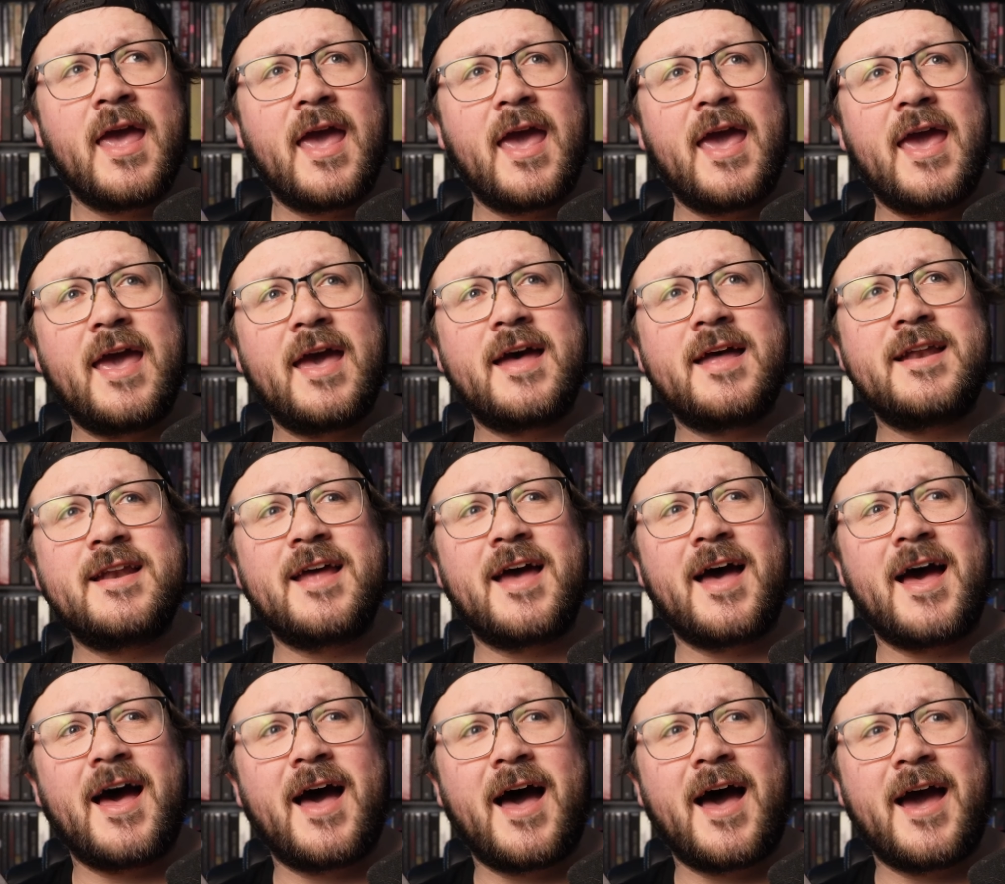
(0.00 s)
And
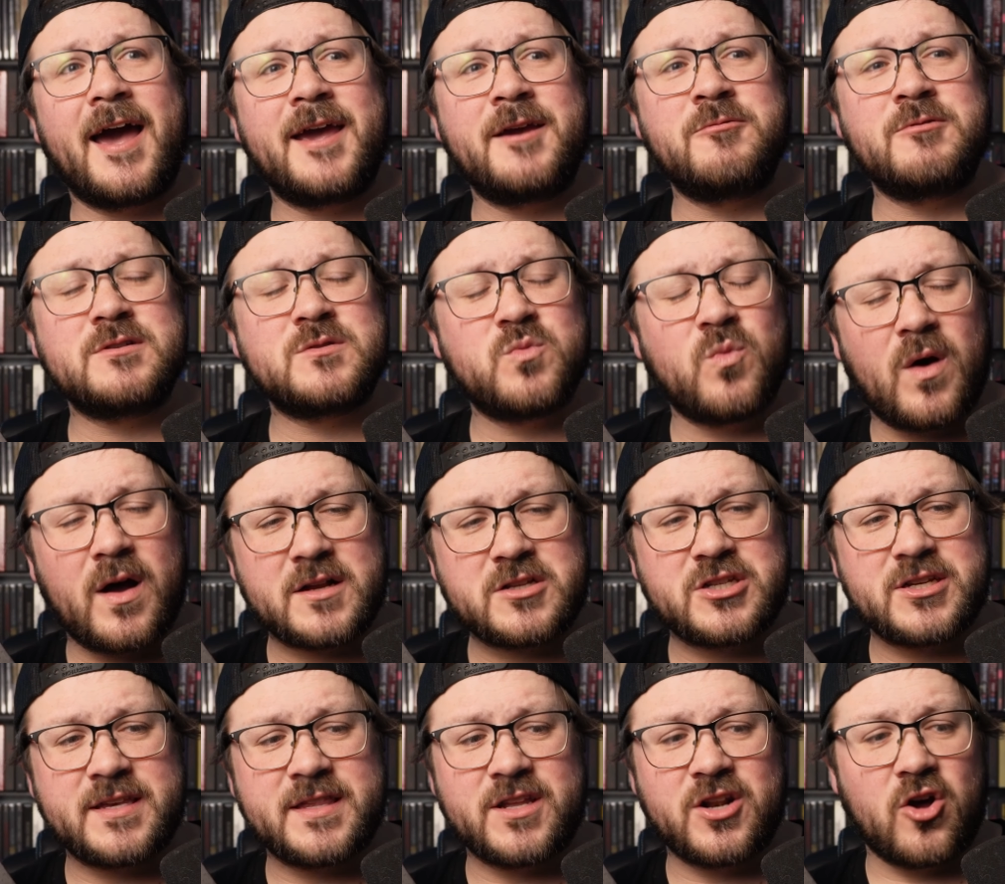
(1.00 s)
I was
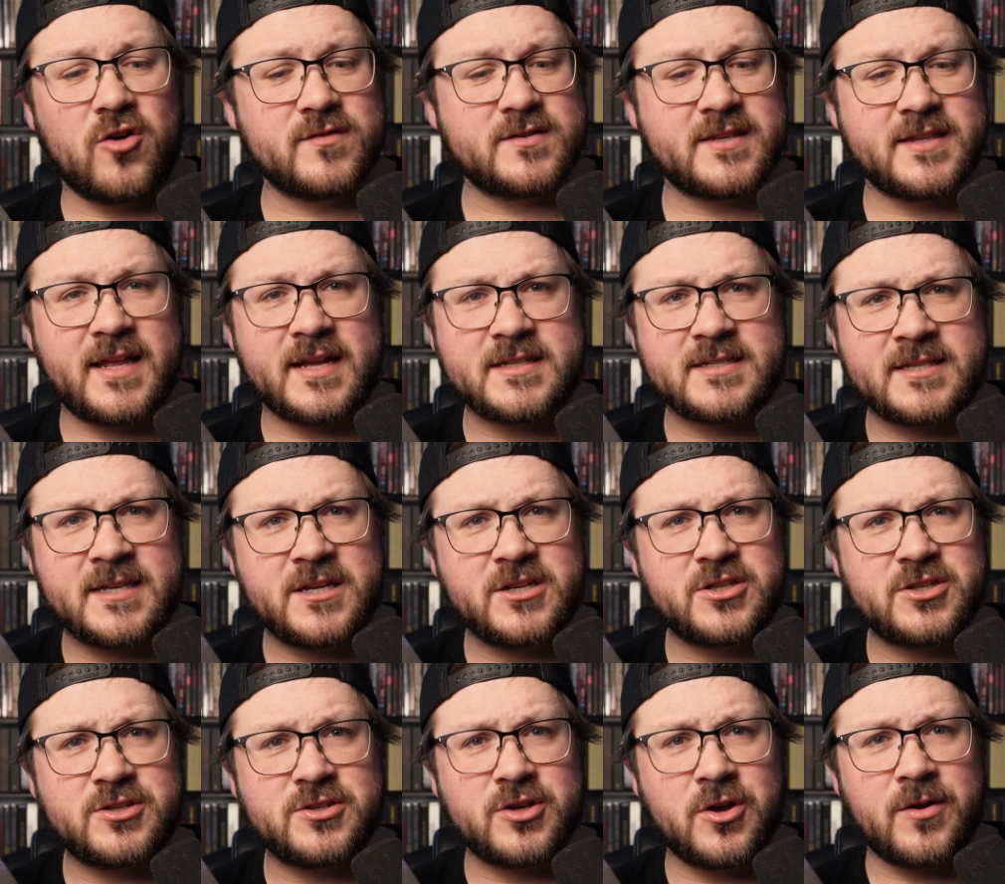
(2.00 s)
watching, and then all of a sudden that scene
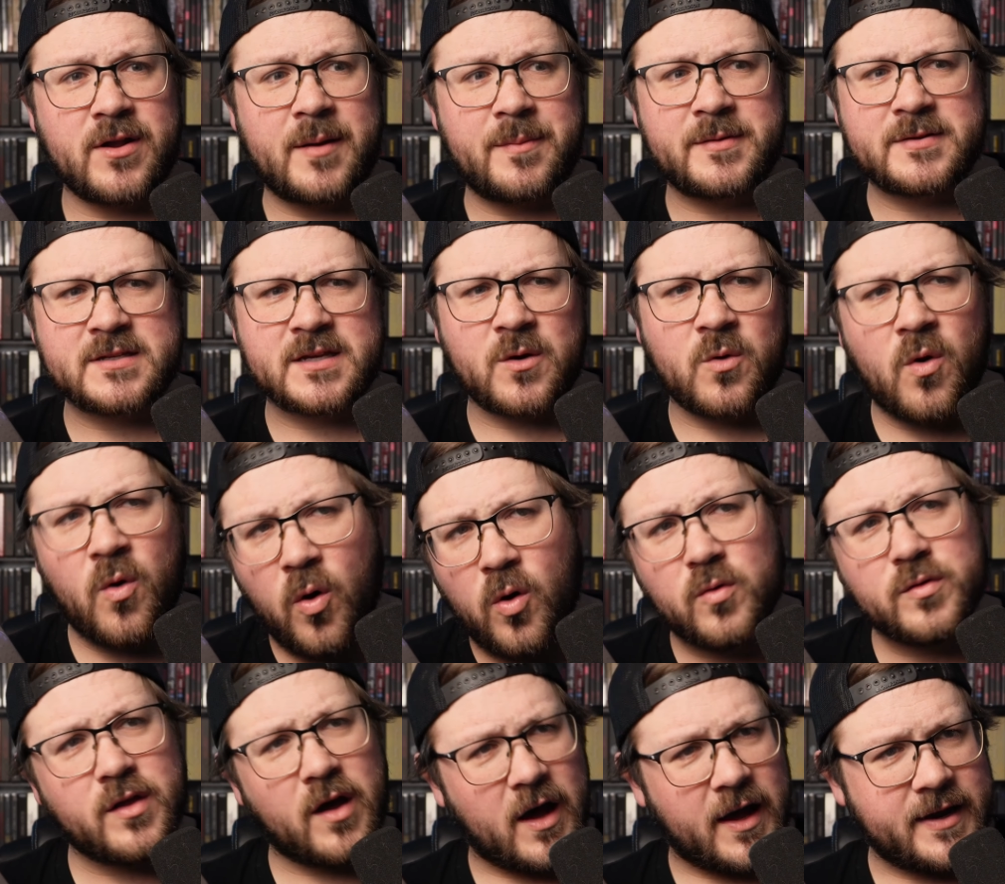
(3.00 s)
showed up. And I was like,
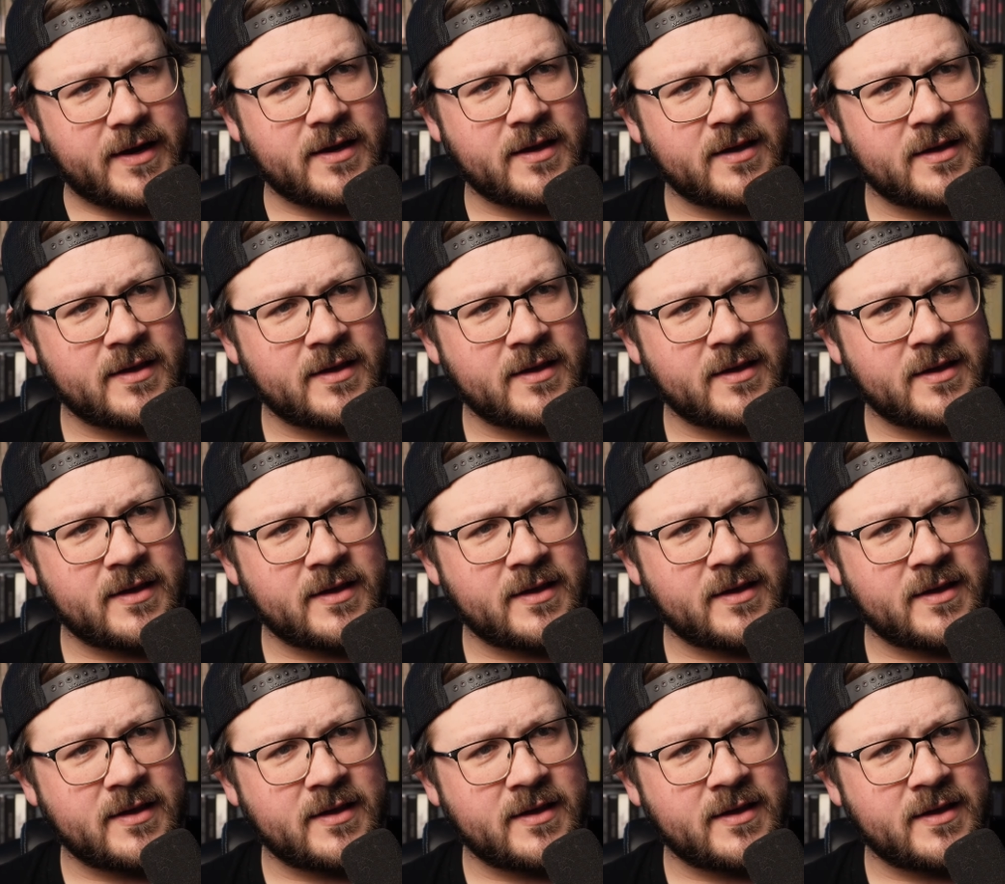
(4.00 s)
hold on.